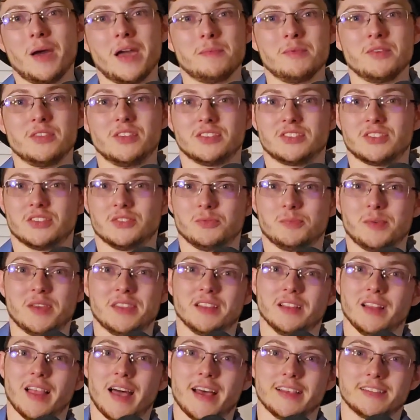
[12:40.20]
maybe this will
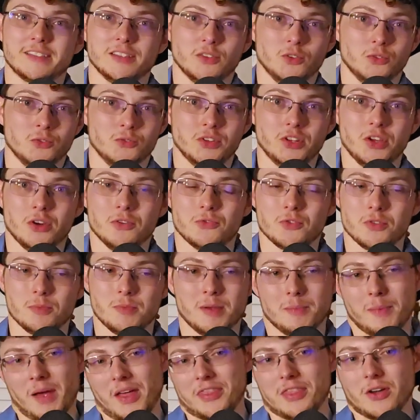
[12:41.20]
be the last little video for the
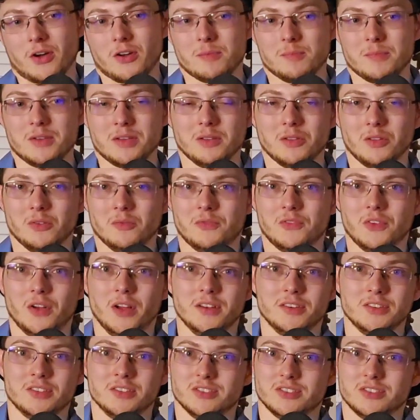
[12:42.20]
bit. But I thought it'd be a little
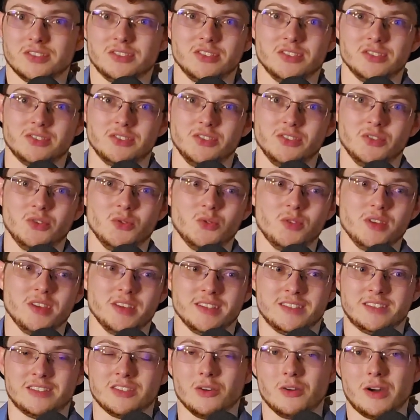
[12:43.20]
fun just to do
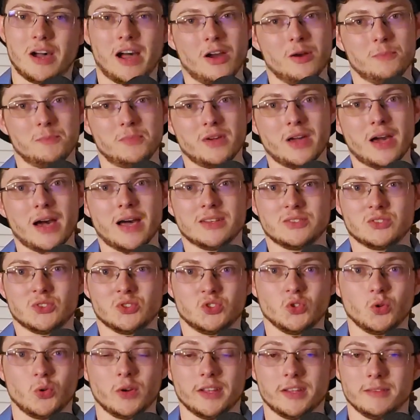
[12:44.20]
this. So I hope you guys
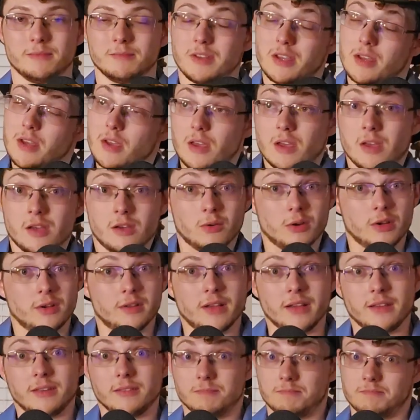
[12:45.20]
enjoyed it.
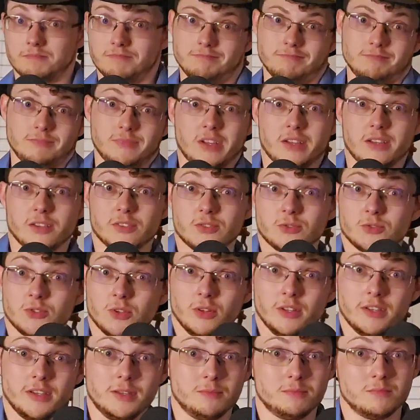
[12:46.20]
Well, I guess there's
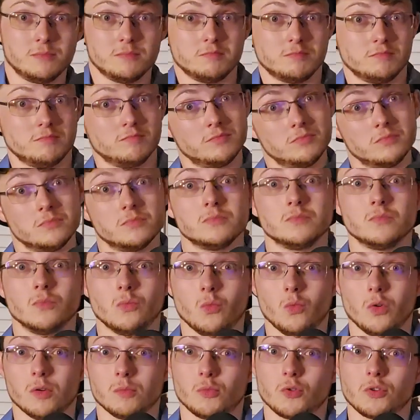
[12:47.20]
only
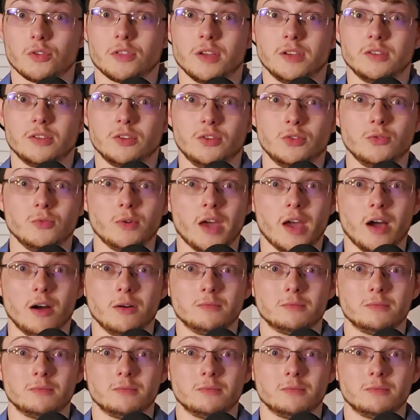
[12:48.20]
one more thing to do